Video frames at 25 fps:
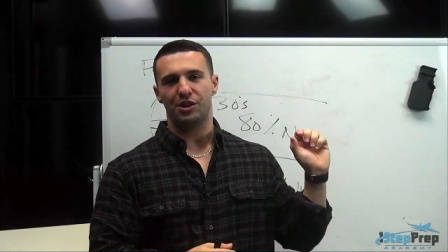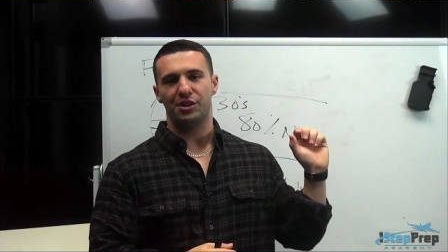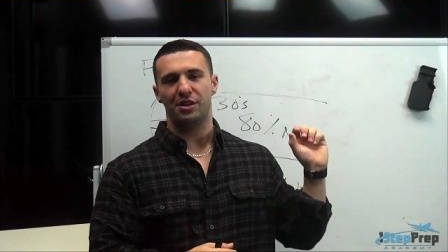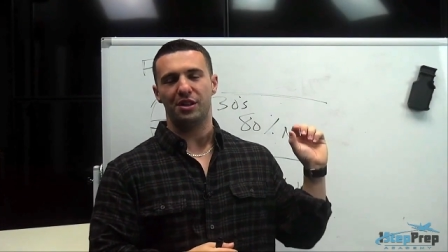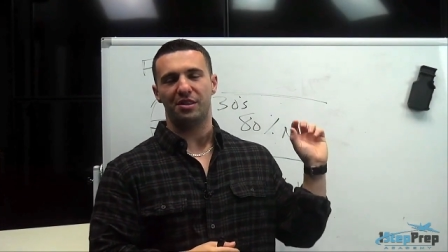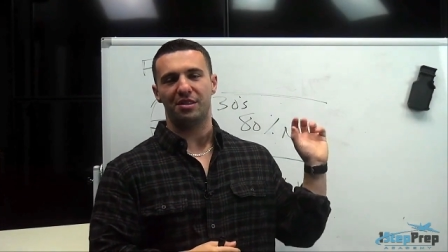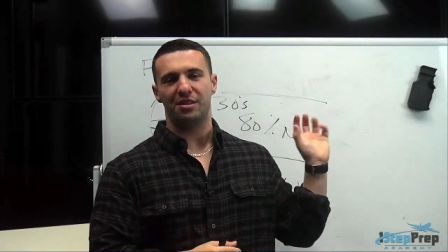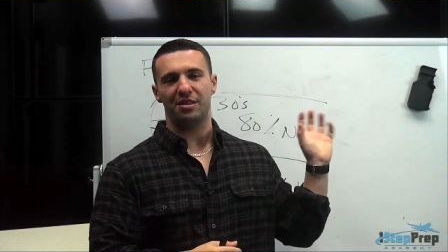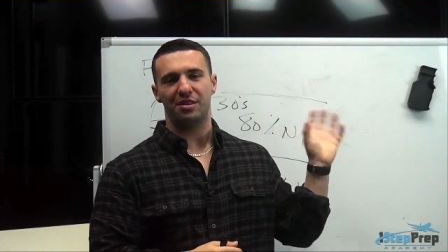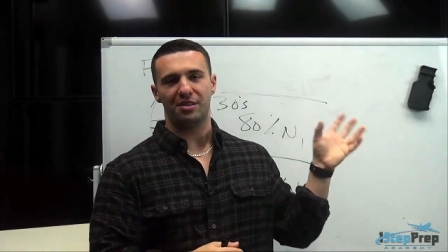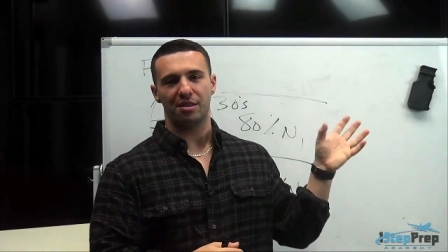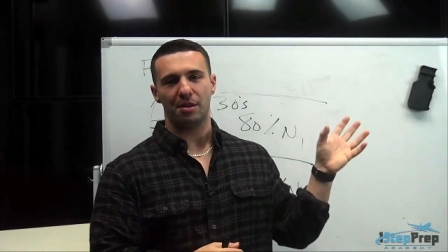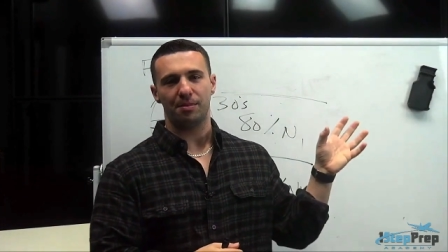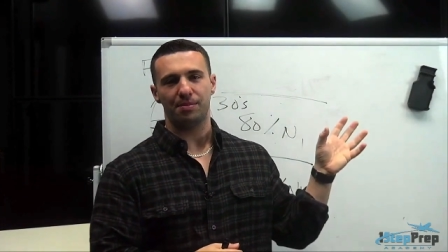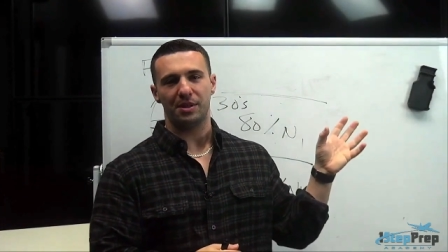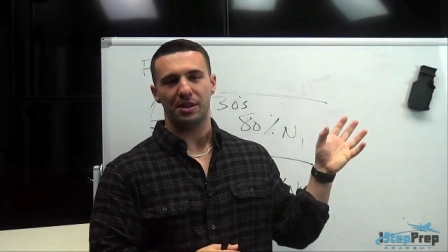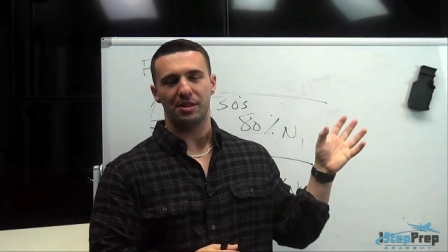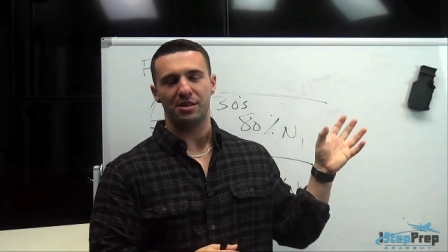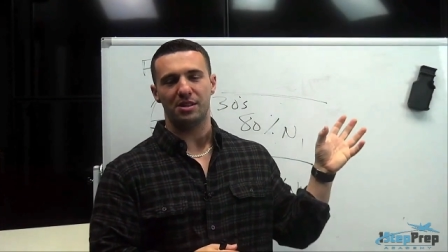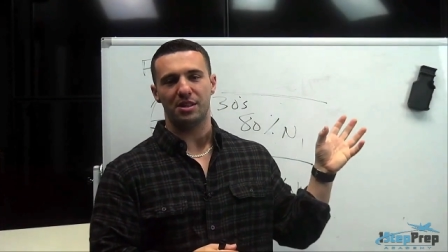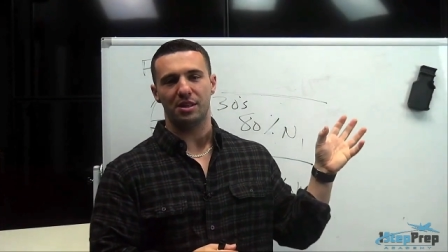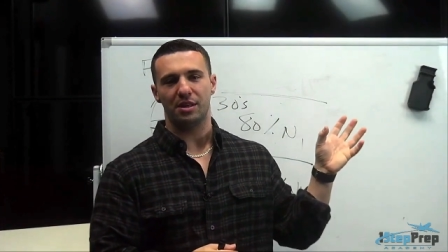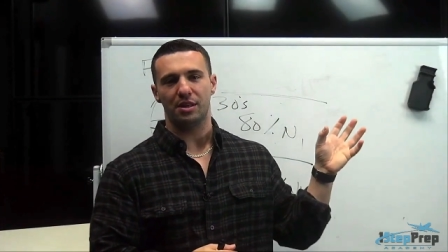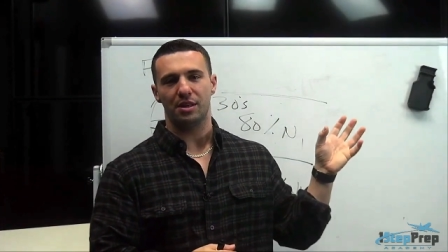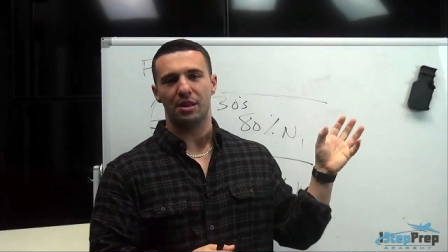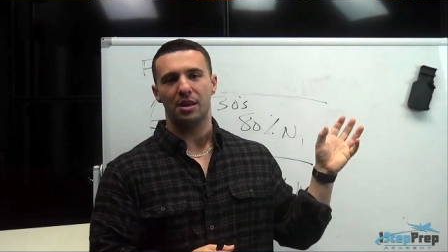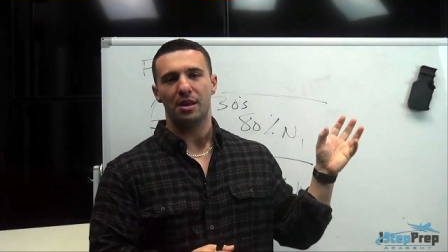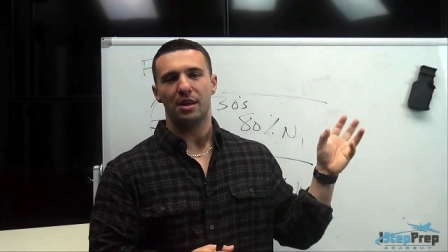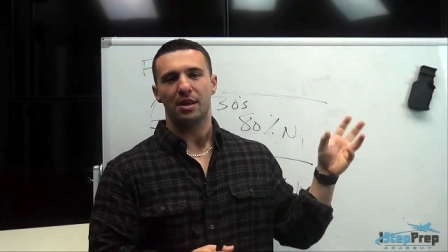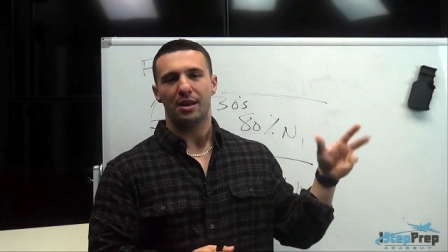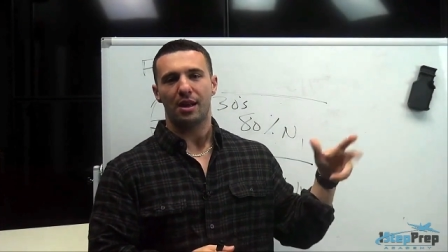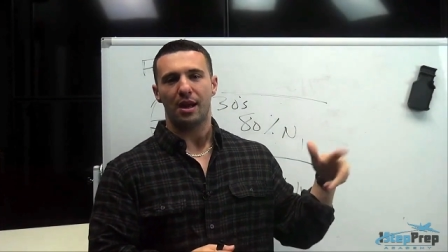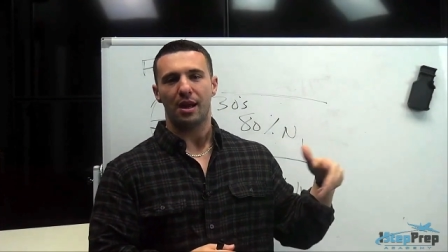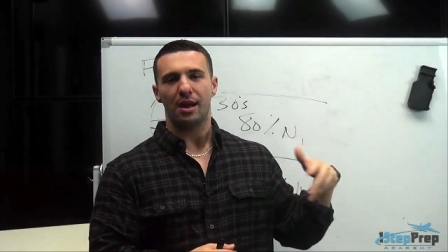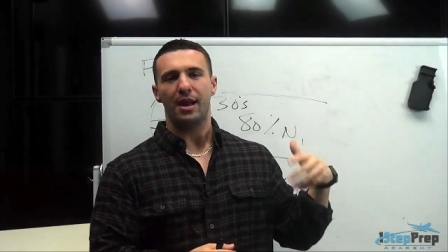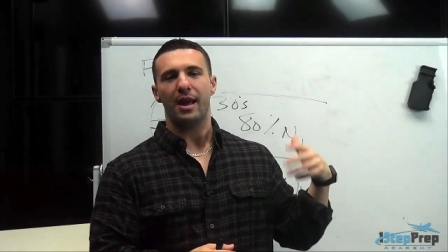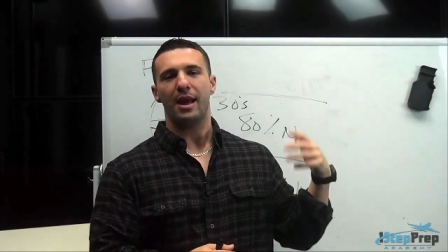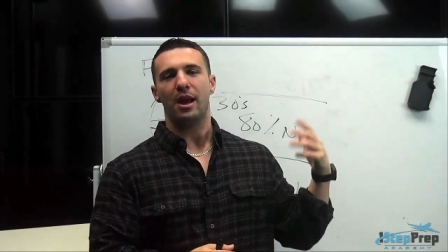This is something to
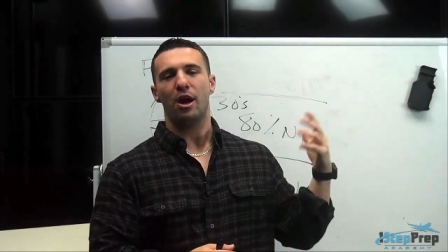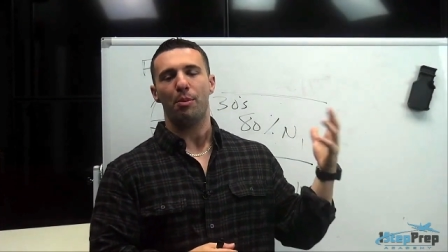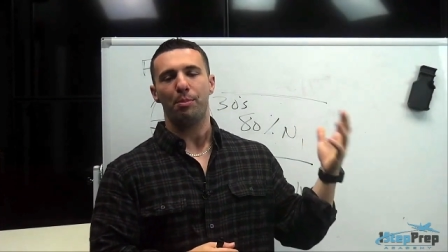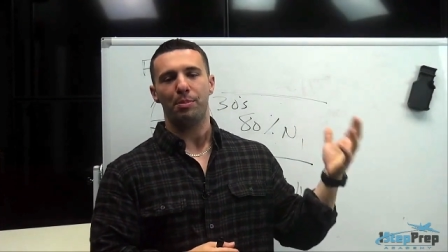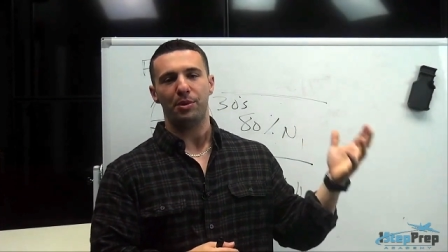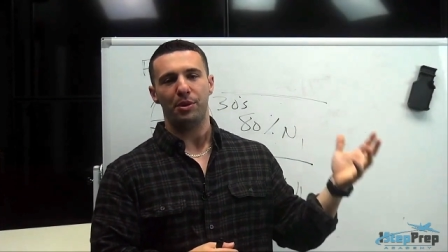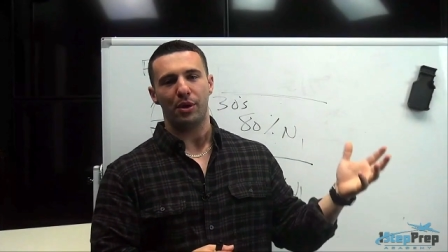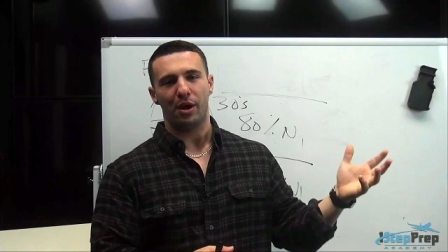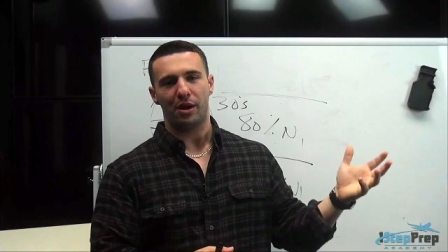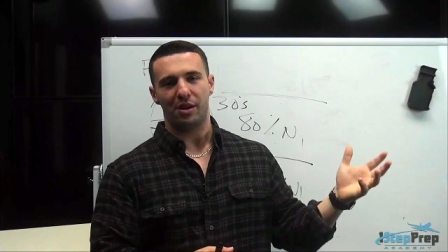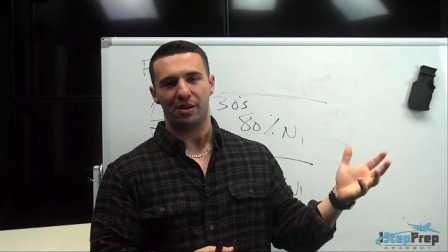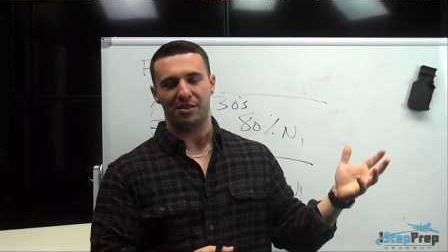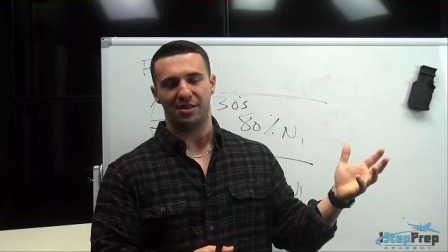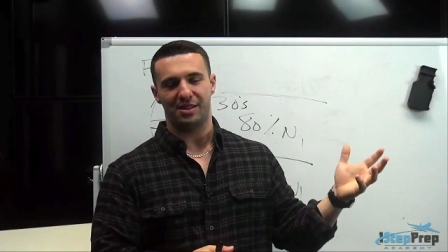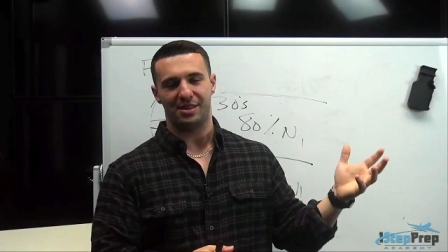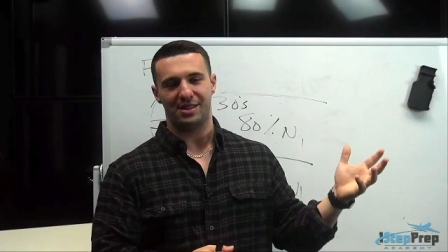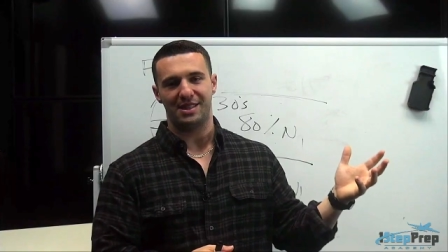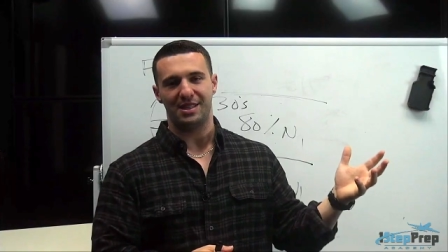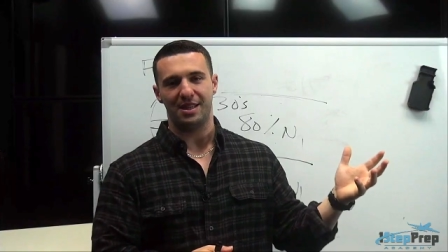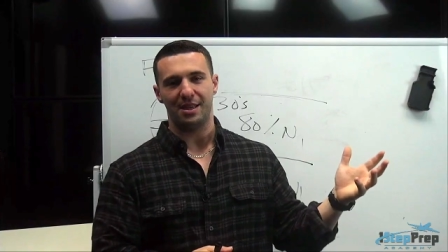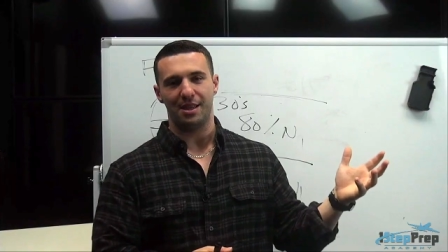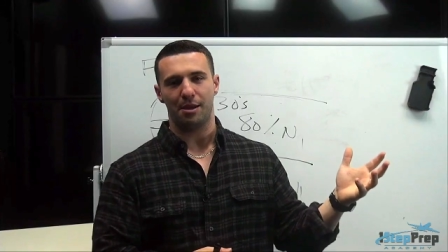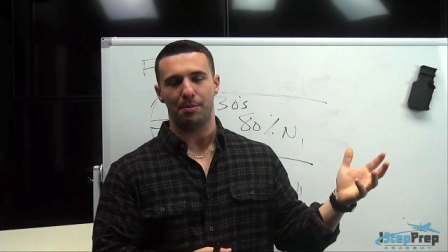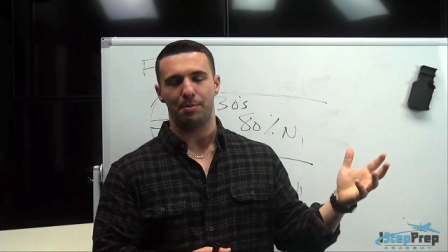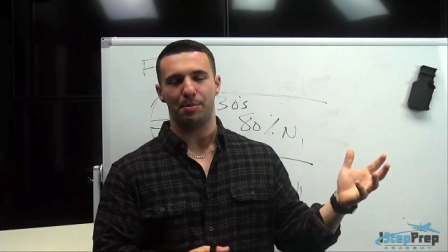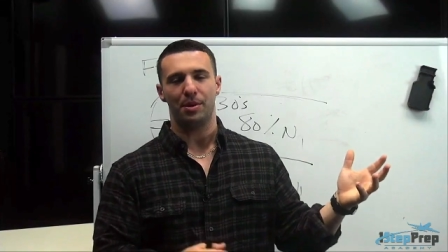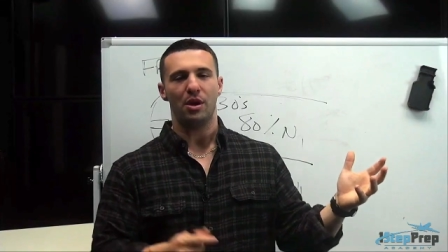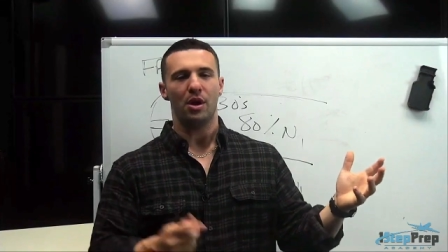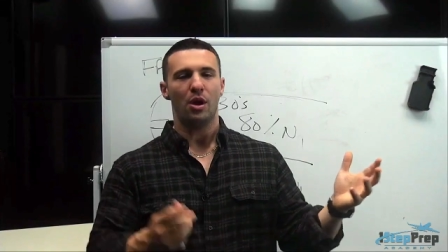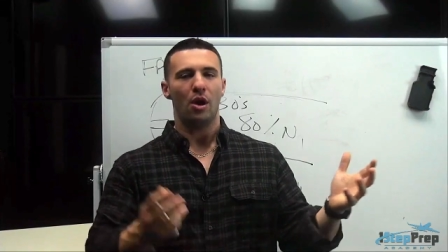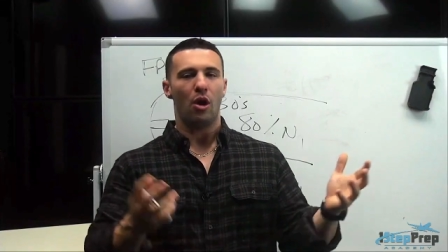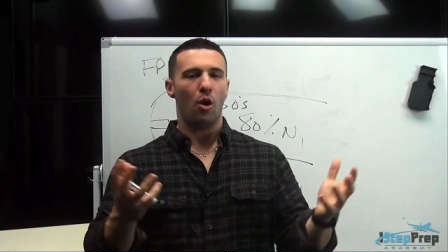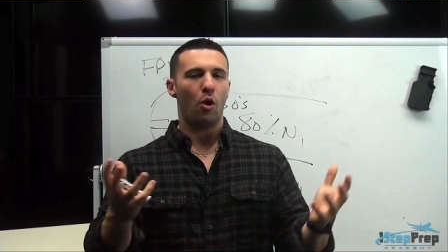kind of help you out as a tip.